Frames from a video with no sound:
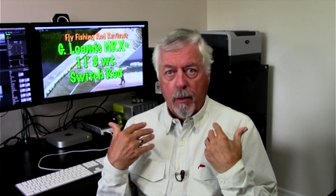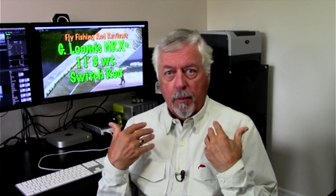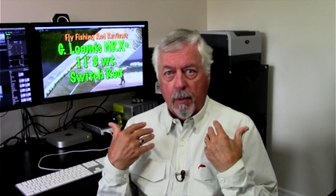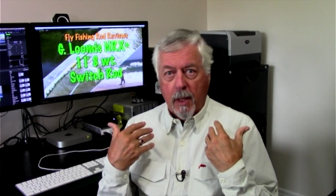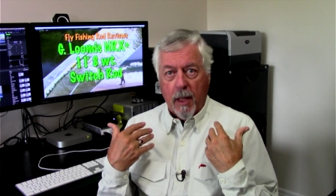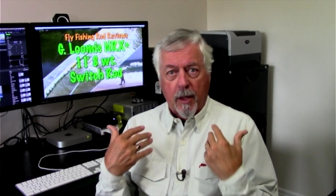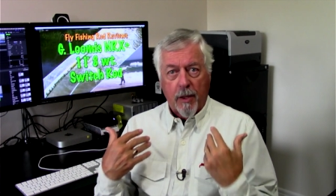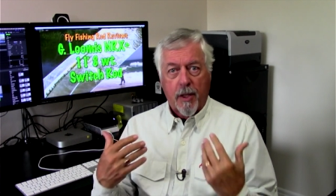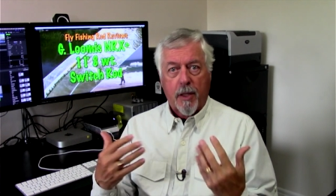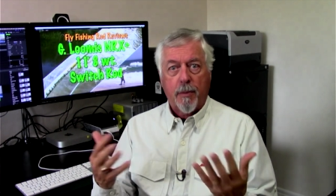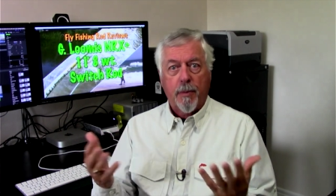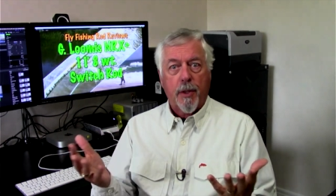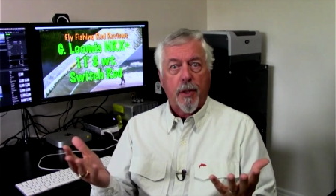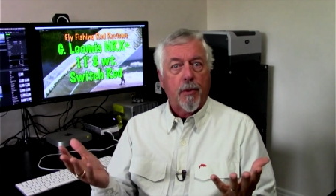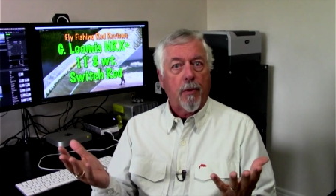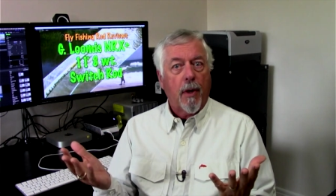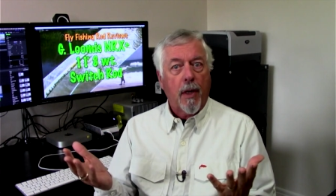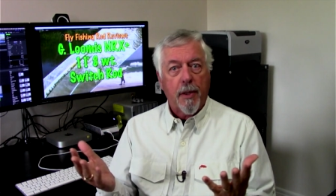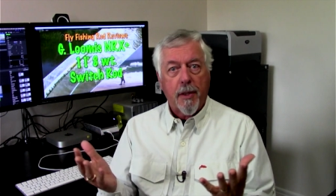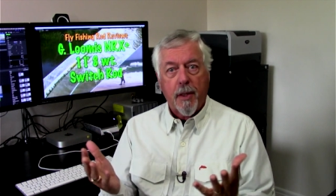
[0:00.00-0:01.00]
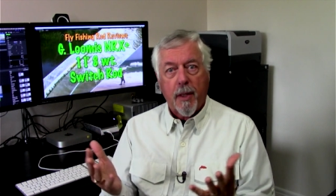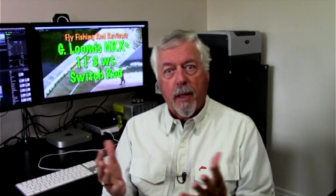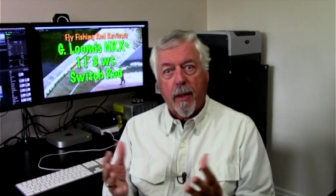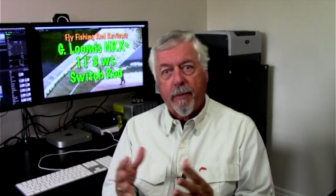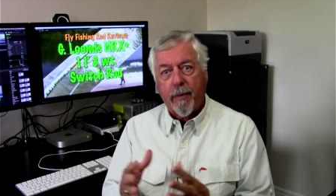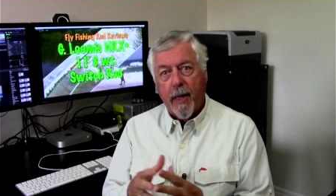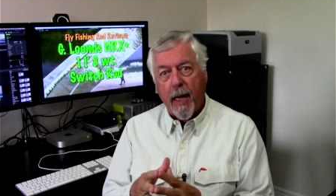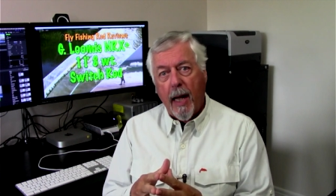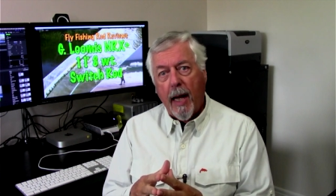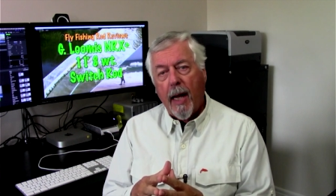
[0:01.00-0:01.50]
customers' rods that
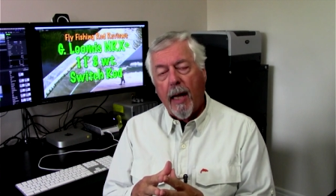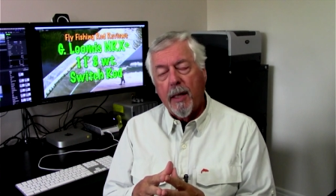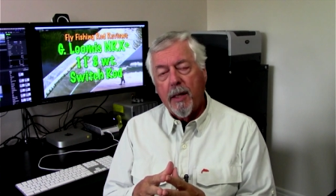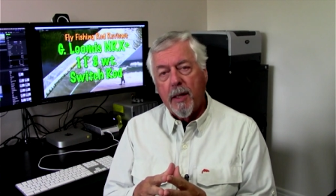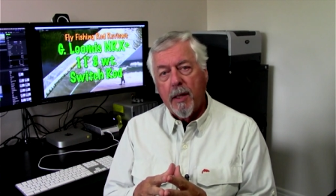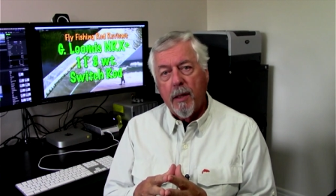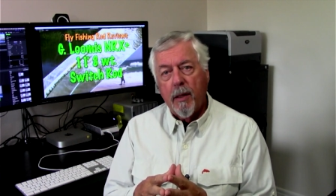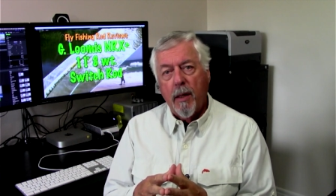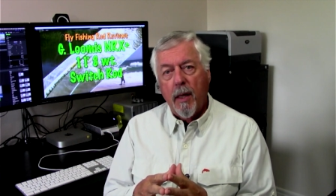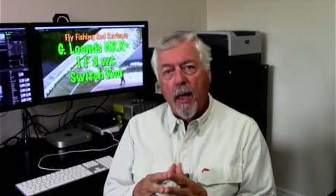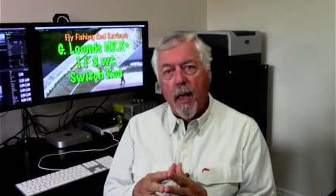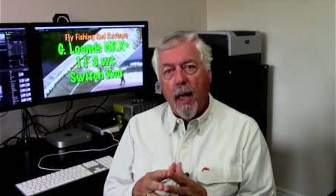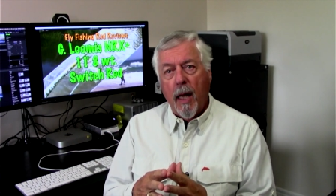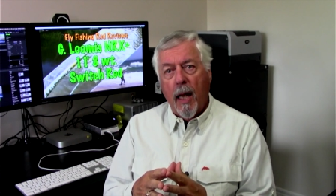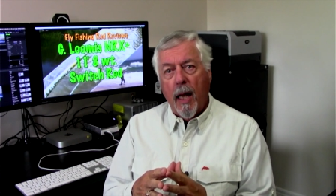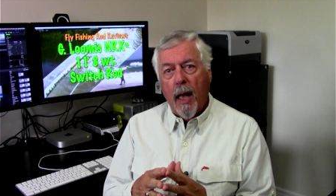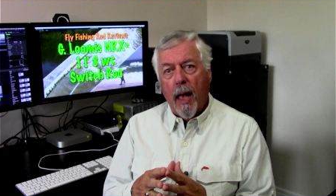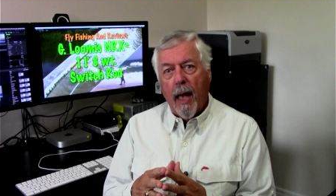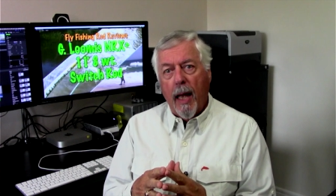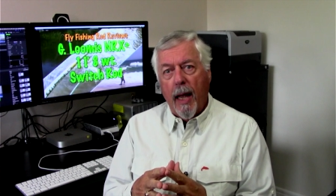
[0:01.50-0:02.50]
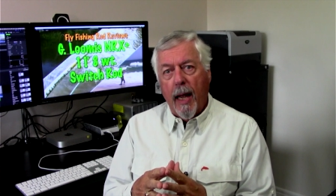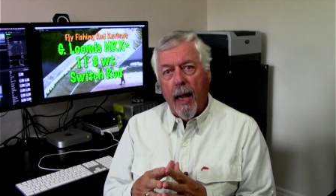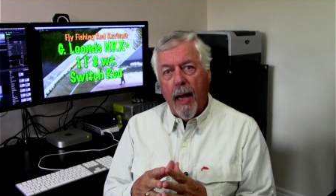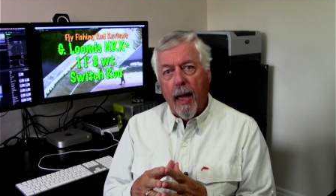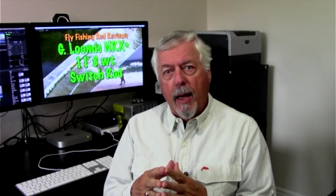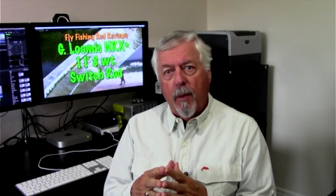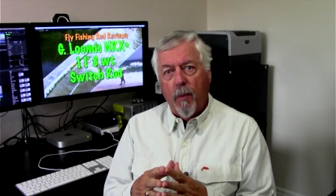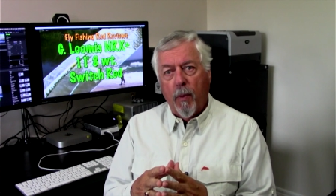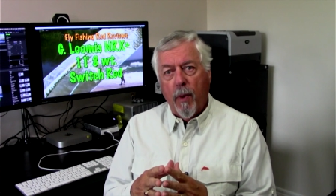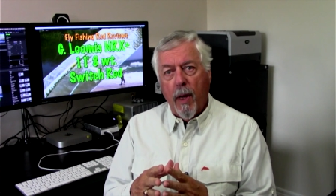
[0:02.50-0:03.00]
I've cast.
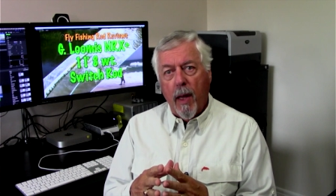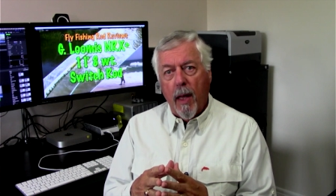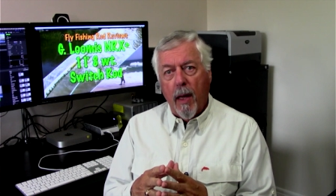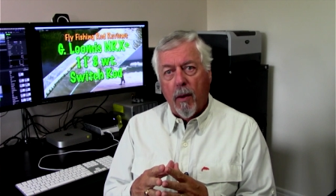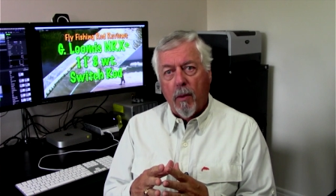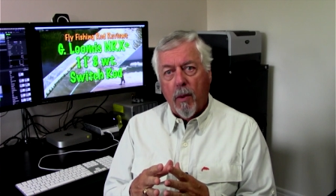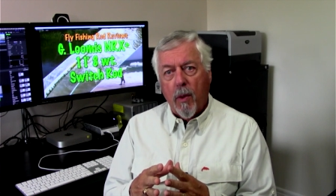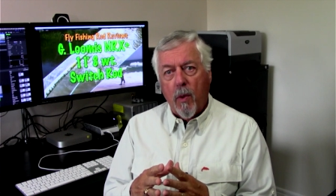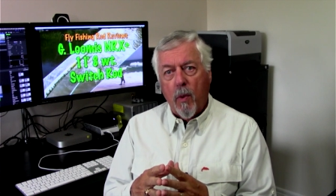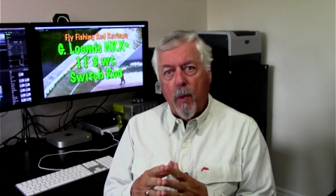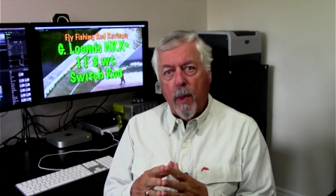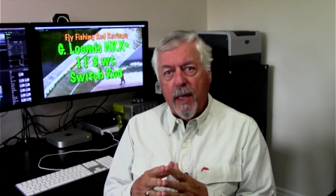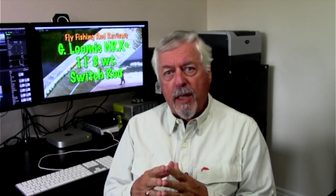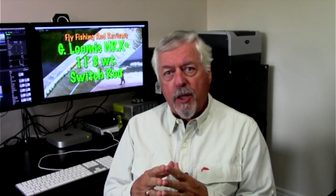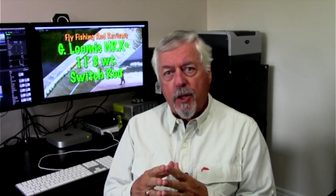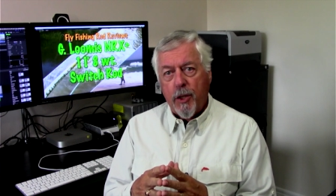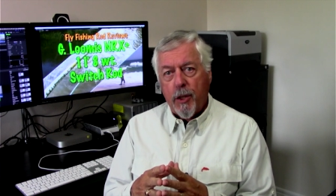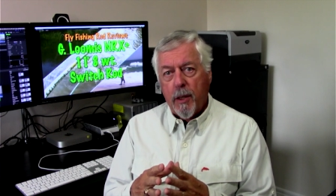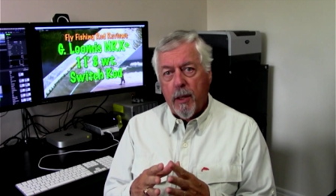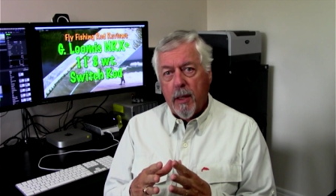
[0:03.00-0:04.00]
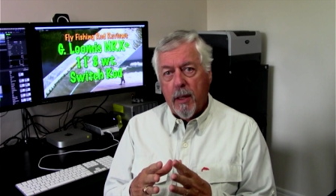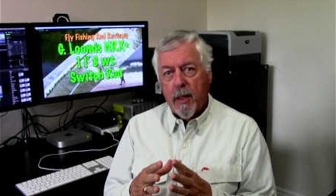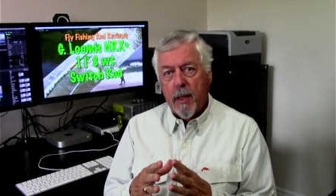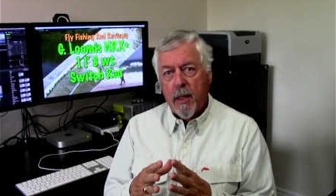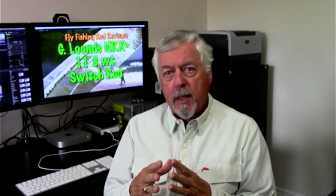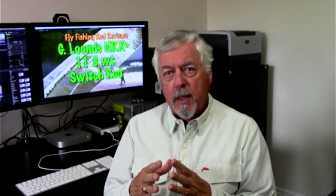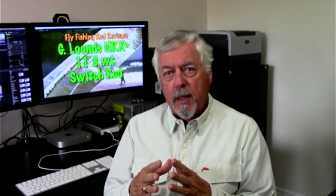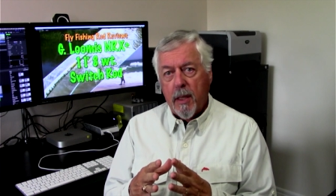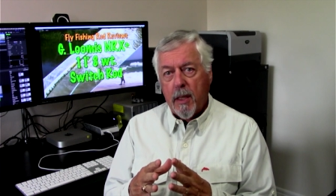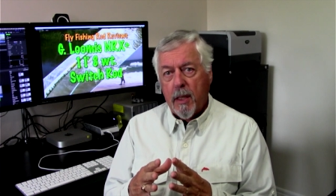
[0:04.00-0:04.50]
And without question, this
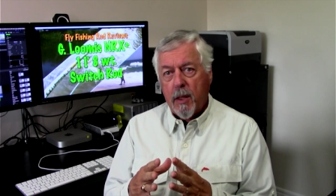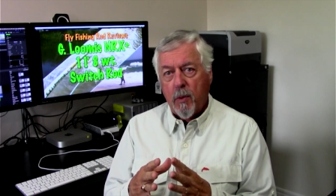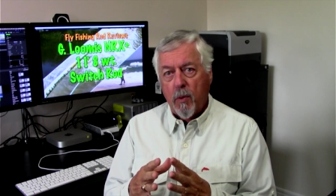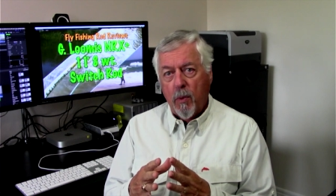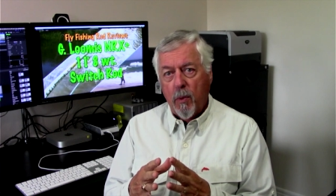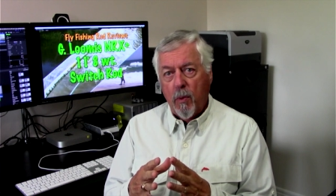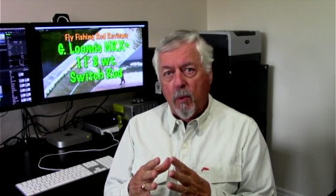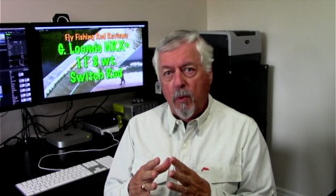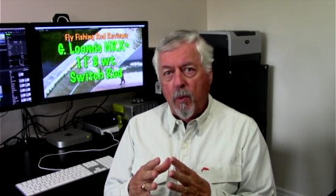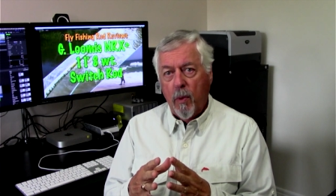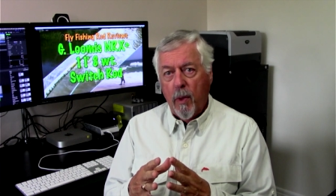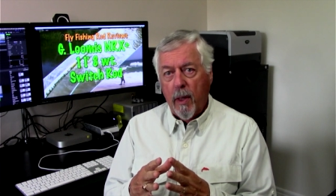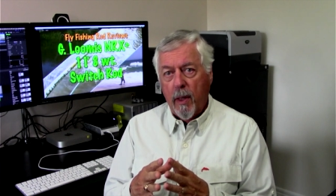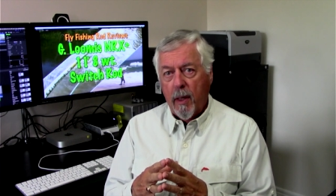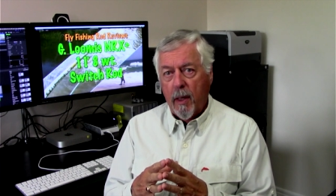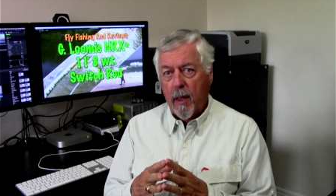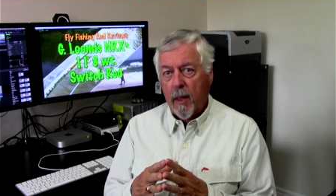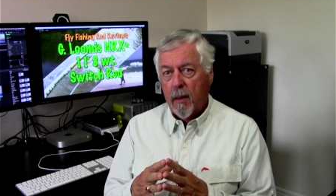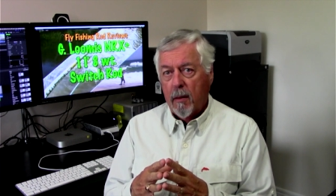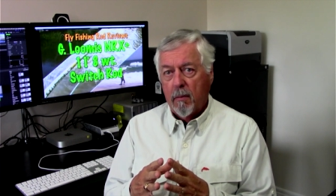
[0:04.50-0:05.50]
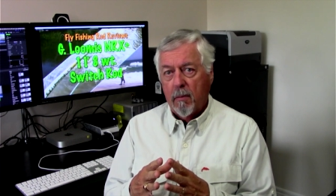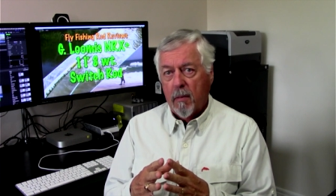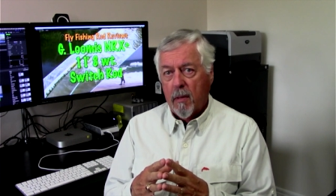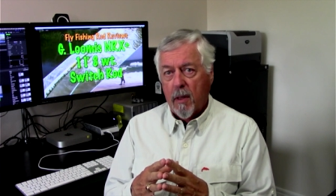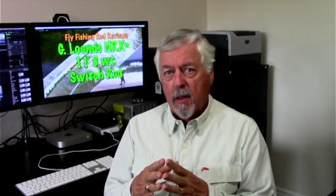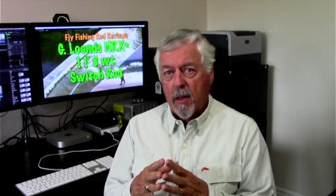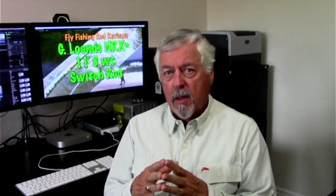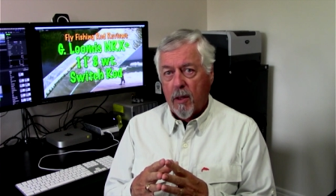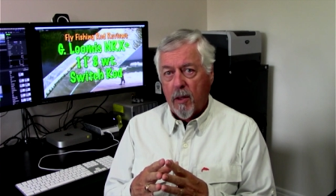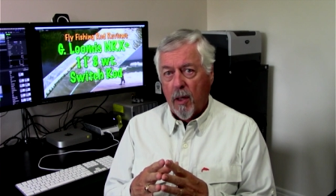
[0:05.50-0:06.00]
is within
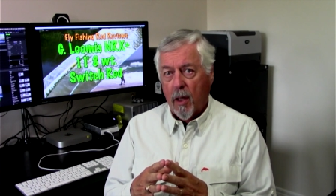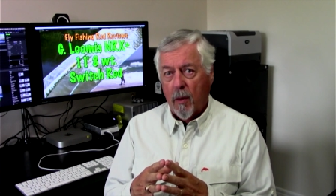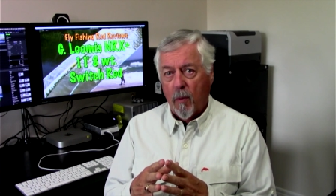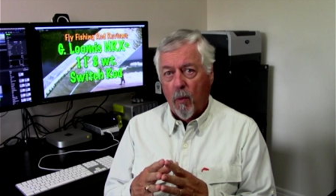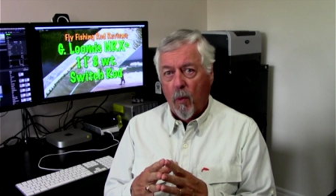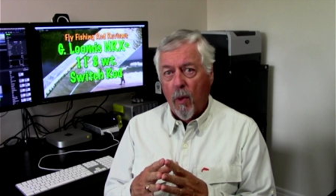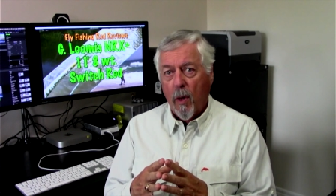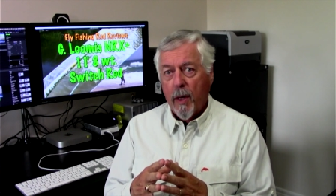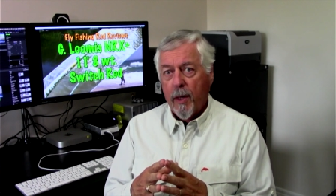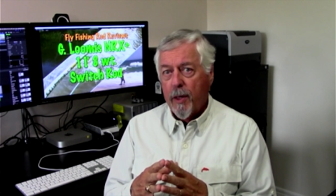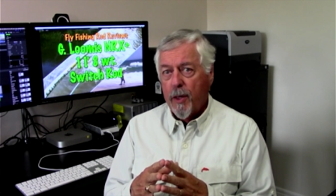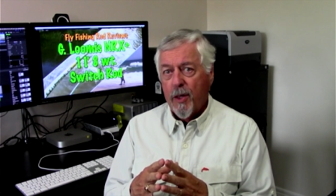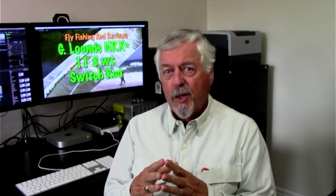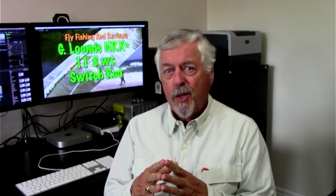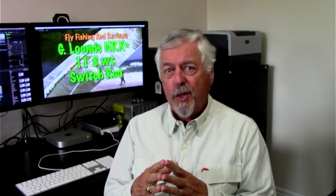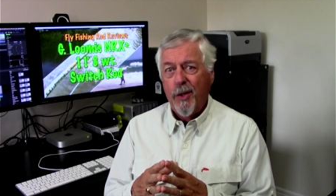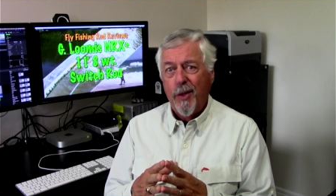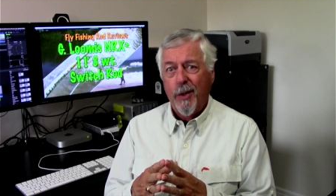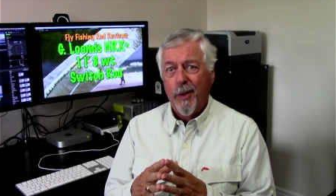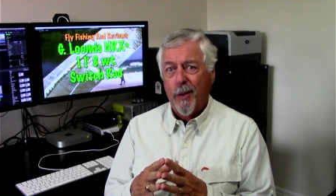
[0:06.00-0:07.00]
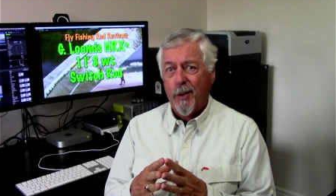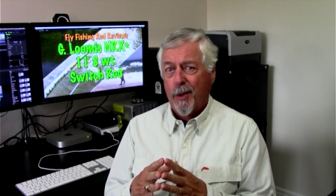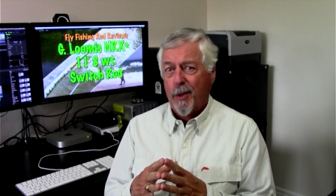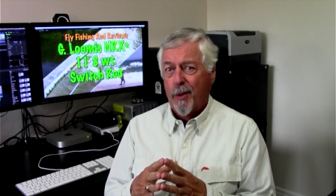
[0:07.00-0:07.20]
the top one or two or